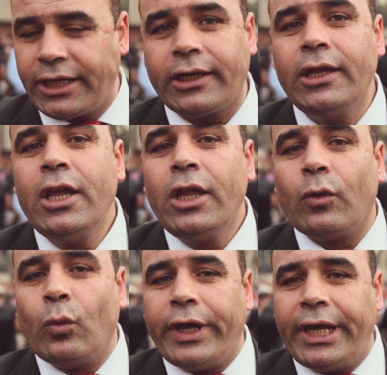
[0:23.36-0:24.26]
Compressed
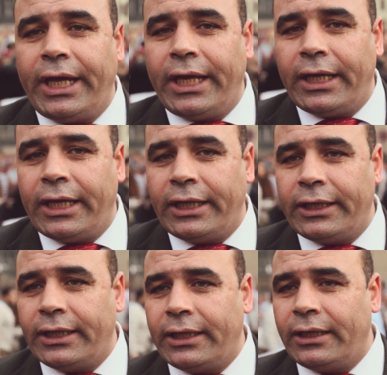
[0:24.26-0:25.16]
audio will bring
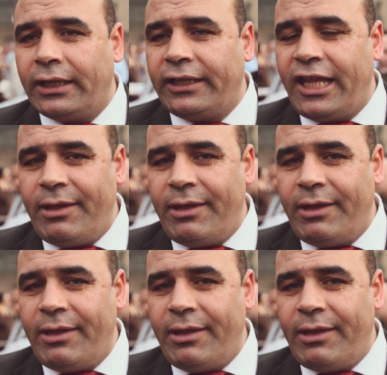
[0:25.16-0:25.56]
noise into